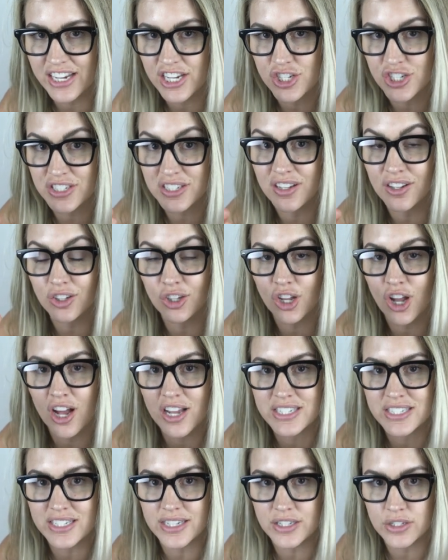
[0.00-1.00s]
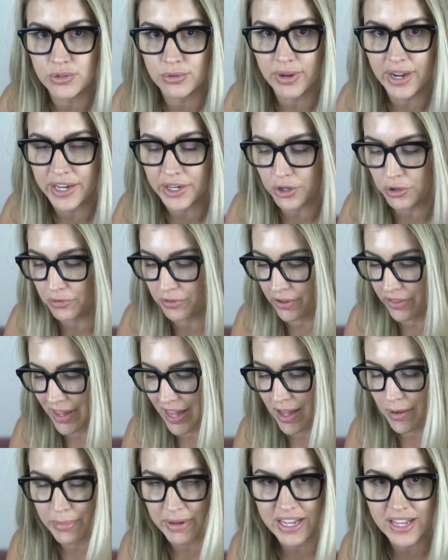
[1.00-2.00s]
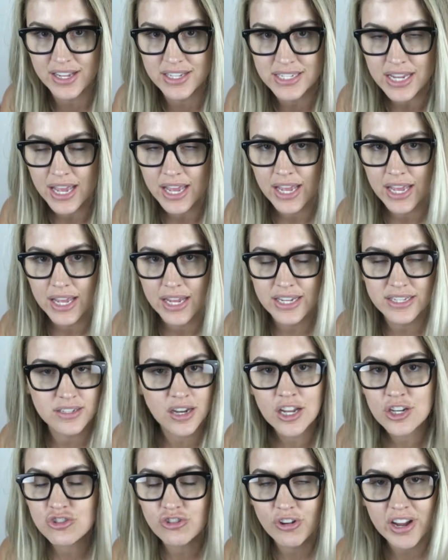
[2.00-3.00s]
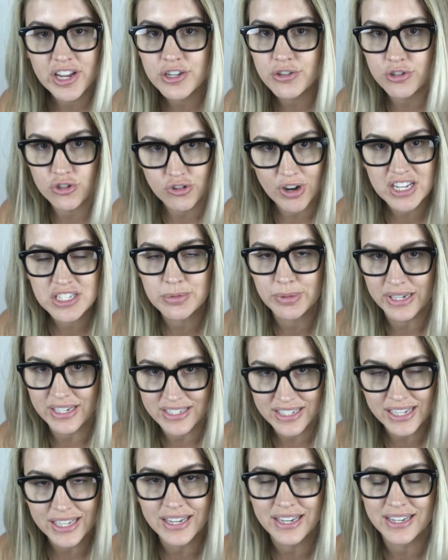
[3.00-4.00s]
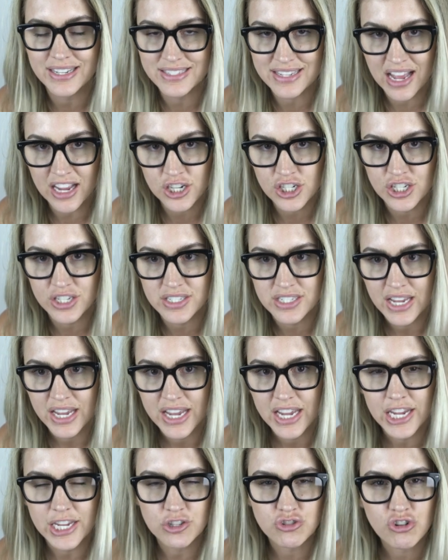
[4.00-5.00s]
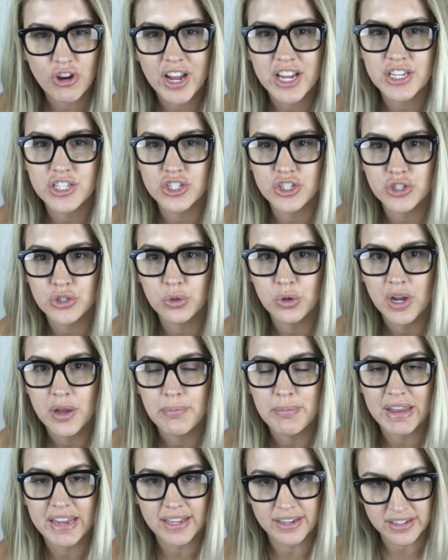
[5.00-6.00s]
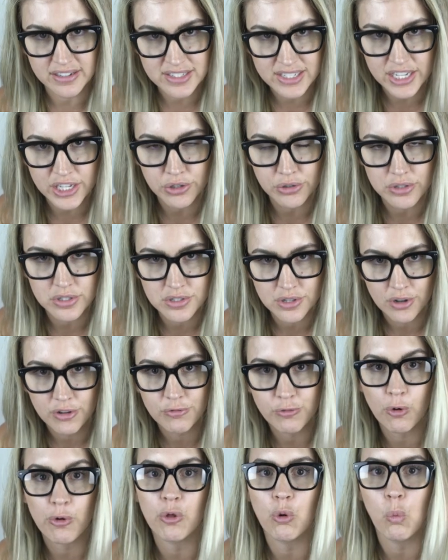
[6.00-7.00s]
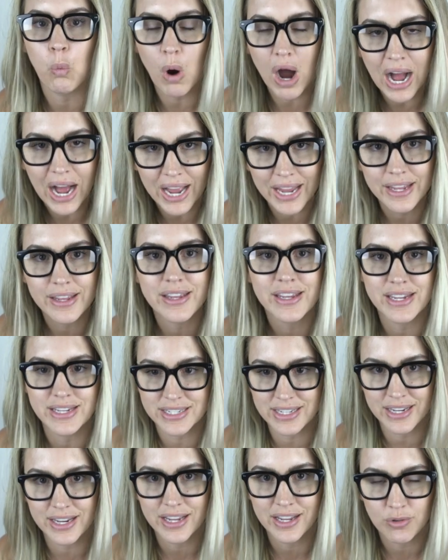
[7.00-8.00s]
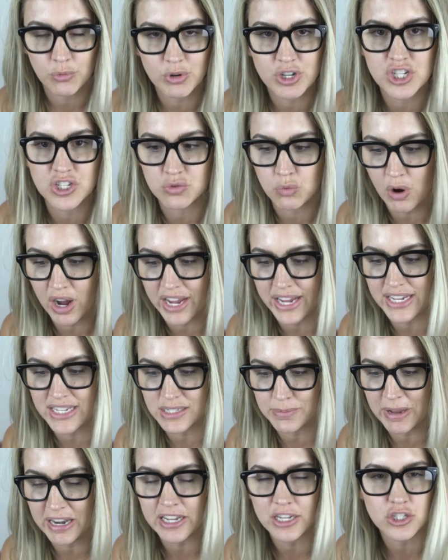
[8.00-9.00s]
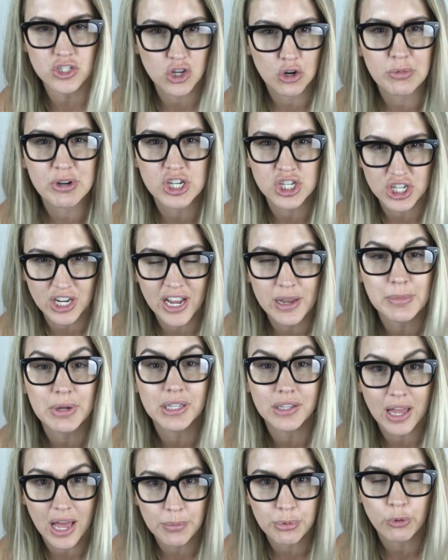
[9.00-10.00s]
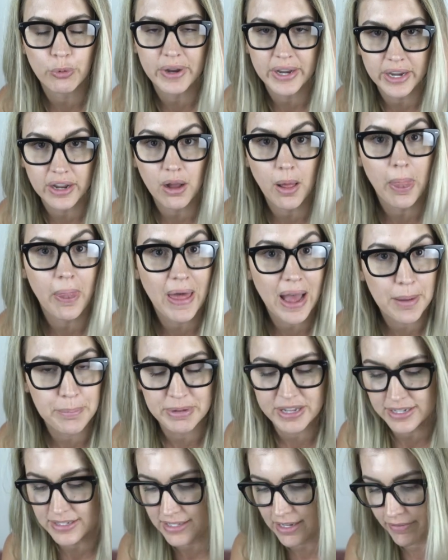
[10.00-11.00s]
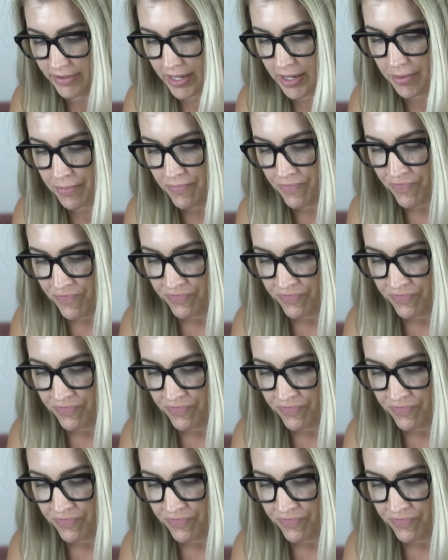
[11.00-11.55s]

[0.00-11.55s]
He just glosses right over that because he's not trying to address what he did and his actions. He's trying to make an excuse for the why he did it, which is why he's spending so much time elaborating on that piece of it.